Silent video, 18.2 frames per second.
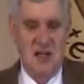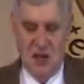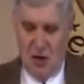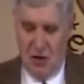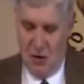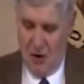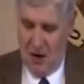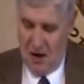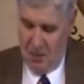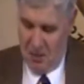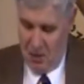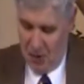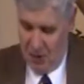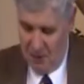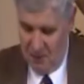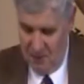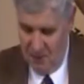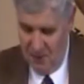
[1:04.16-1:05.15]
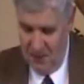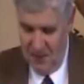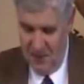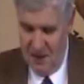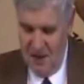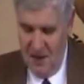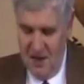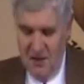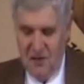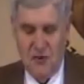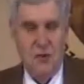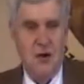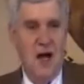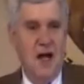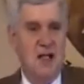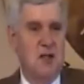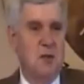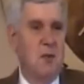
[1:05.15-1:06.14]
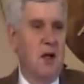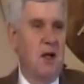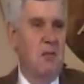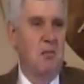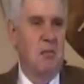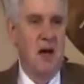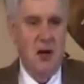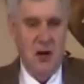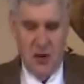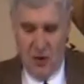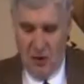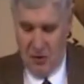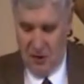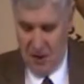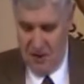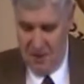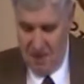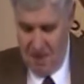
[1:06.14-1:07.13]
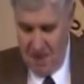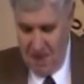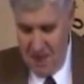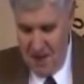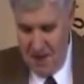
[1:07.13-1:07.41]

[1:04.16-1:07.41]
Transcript: doesn't crumble if you try to spread butter on it.